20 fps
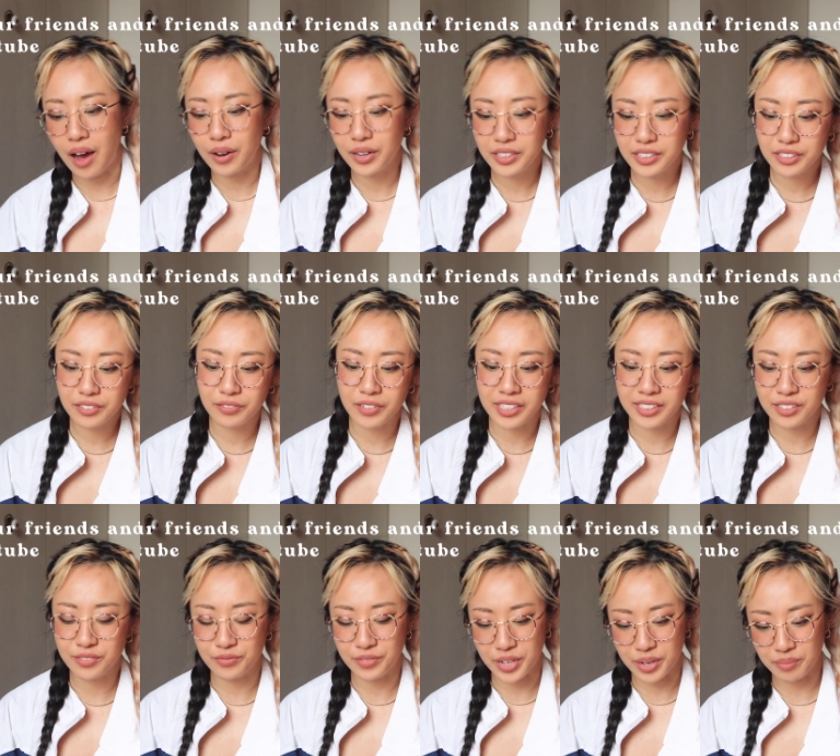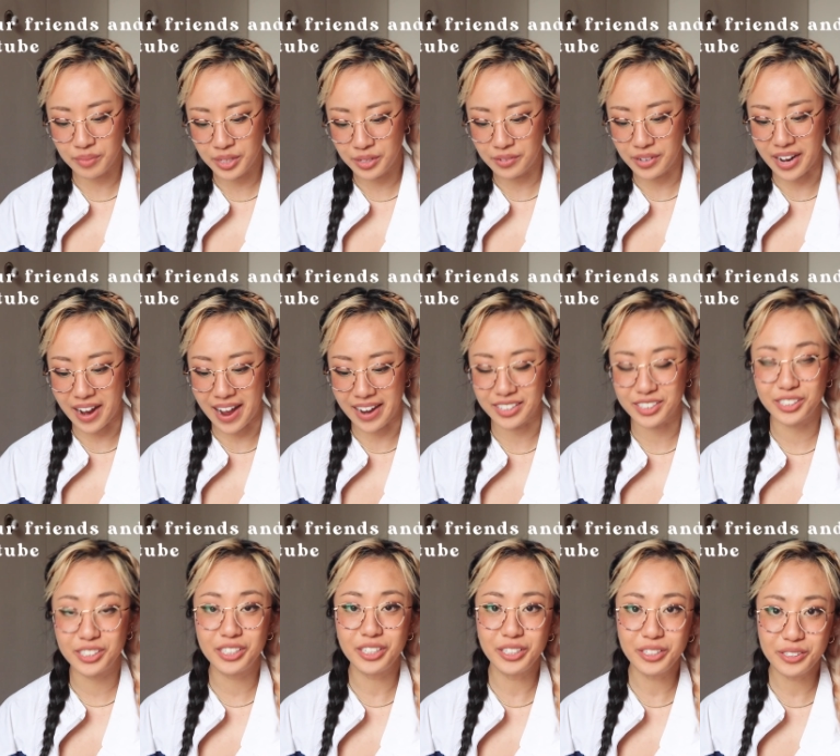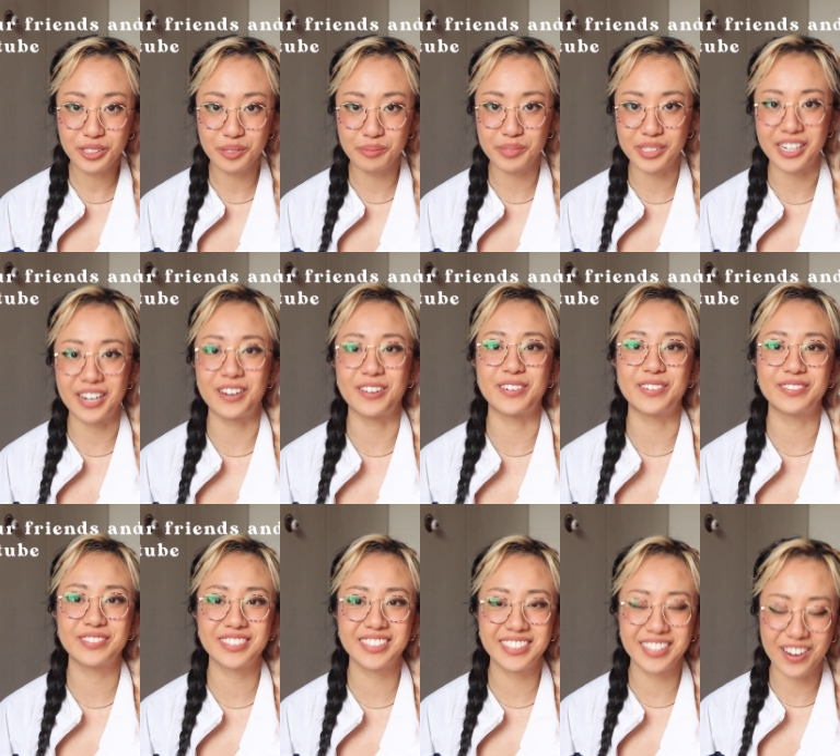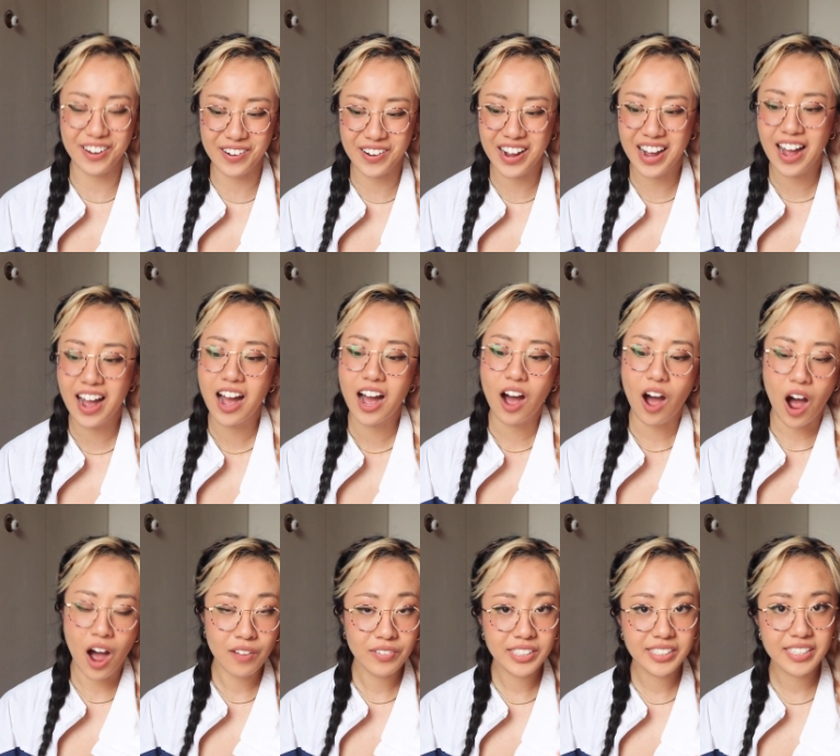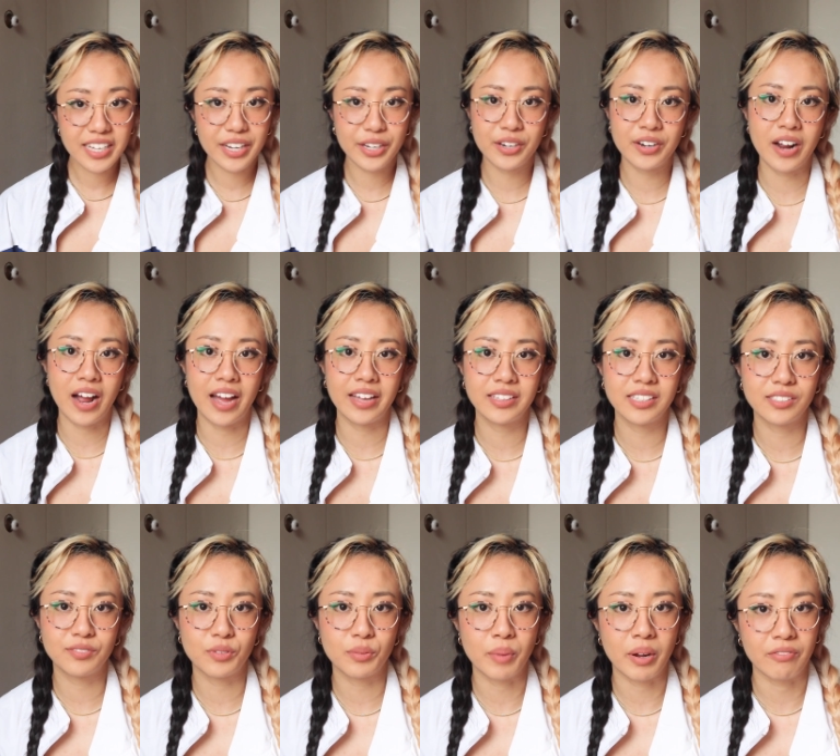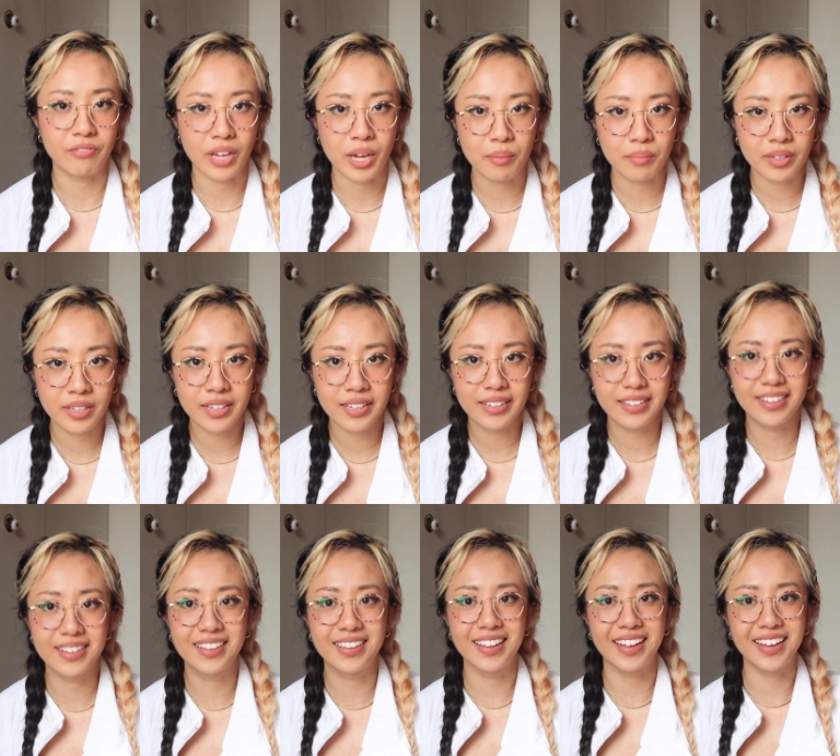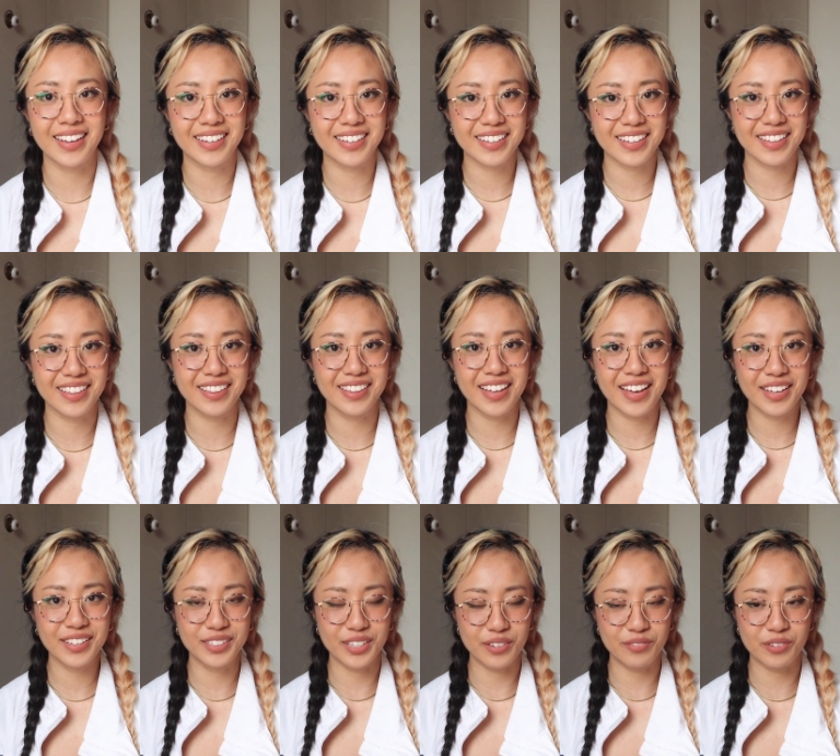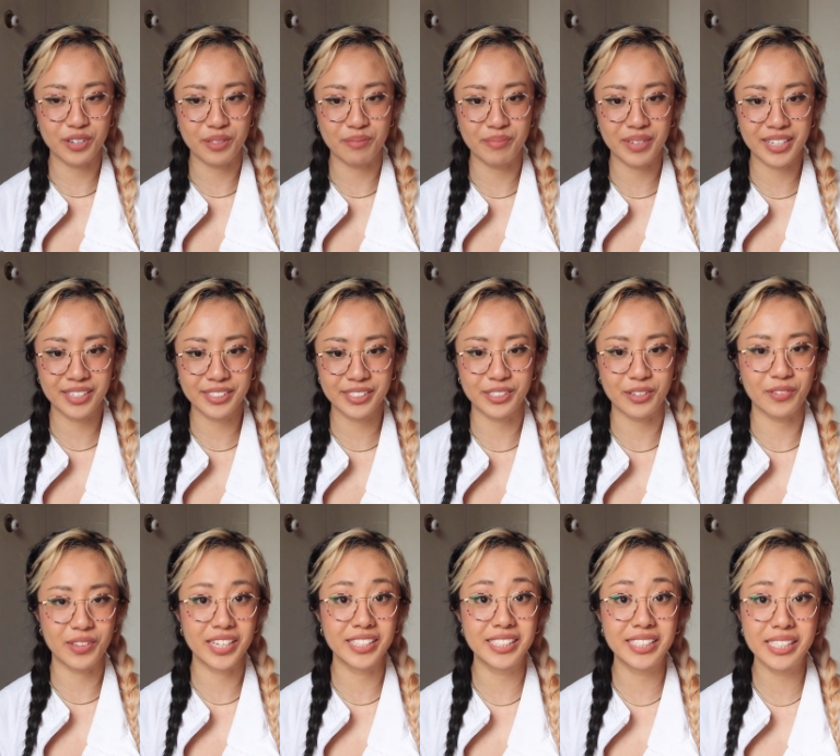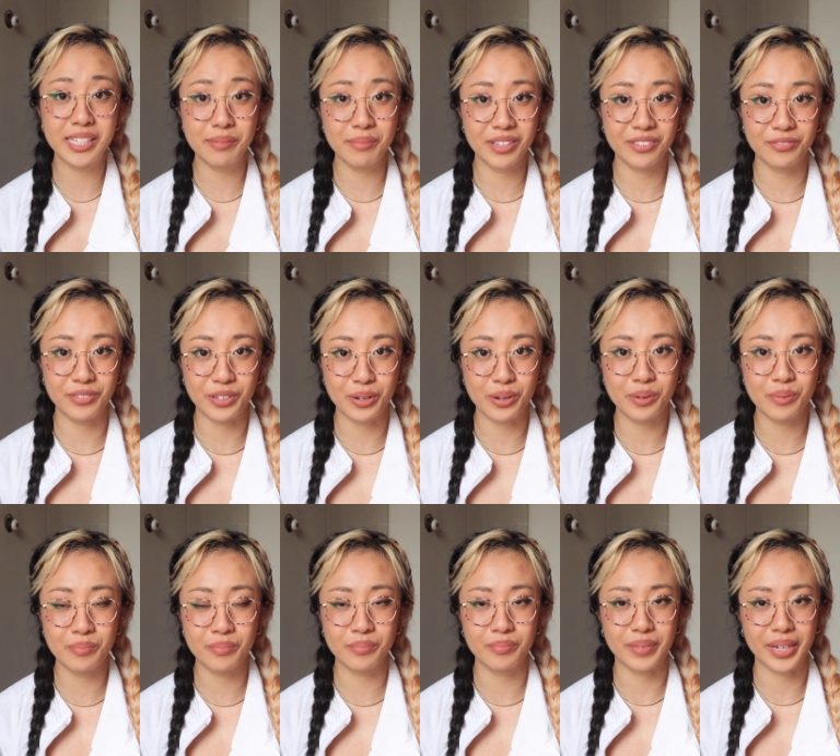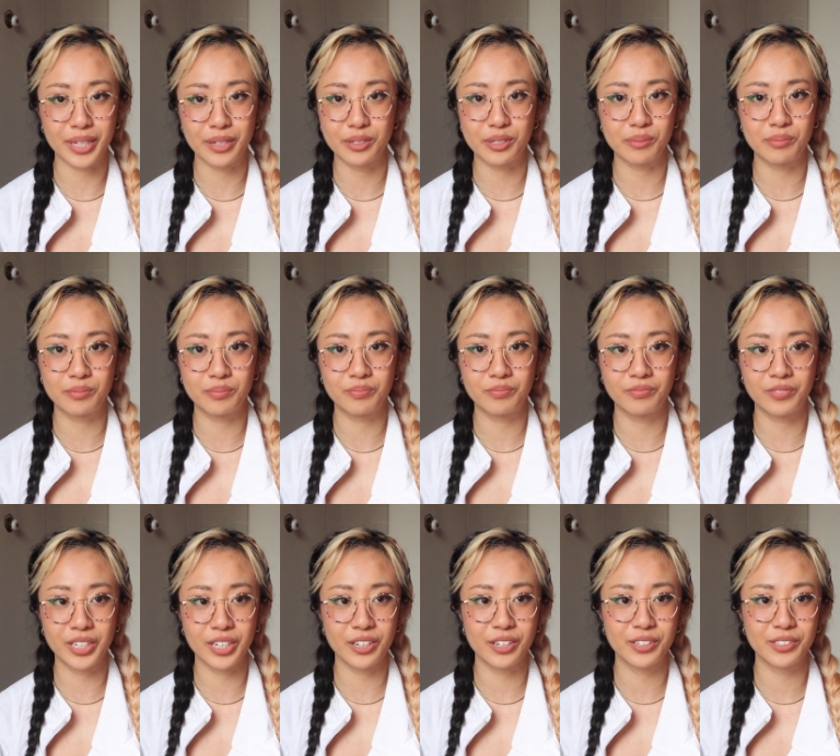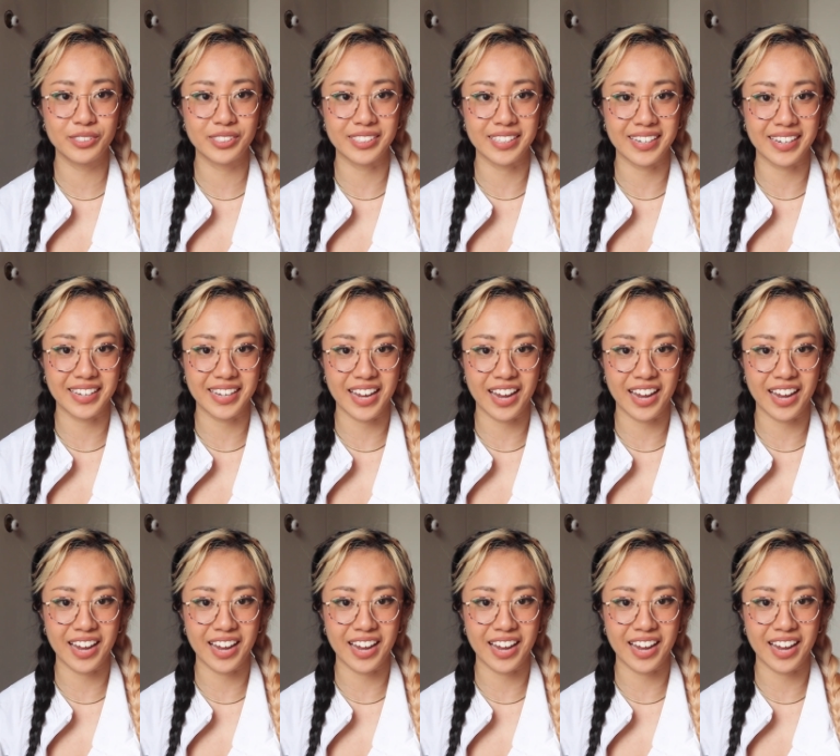How did your friends and family react to your YouTube channel? So, obviously I couldn't hide this from my family, like they live with me, so they see me film my YouTube videos and I